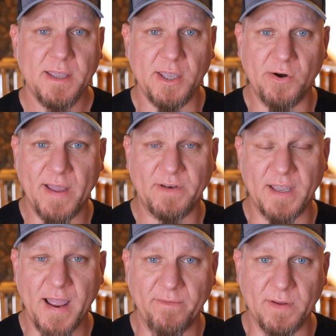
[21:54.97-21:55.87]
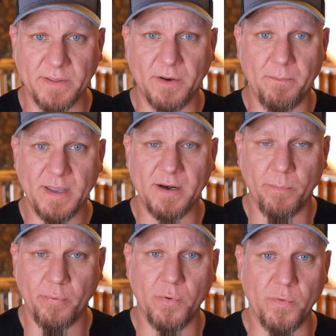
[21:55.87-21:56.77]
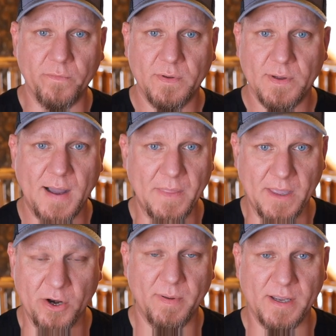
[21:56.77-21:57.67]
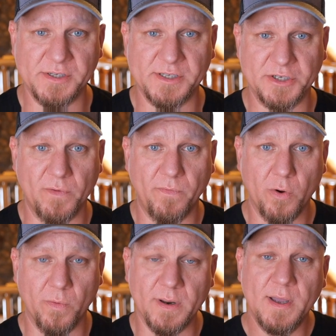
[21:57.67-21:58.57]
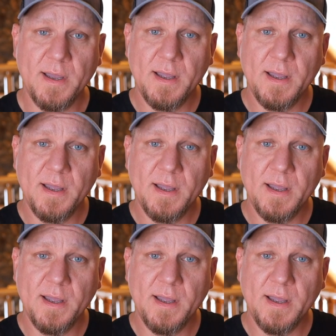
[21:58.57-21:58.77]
You don't have to get every little bit approved on the inner pages as you go forward,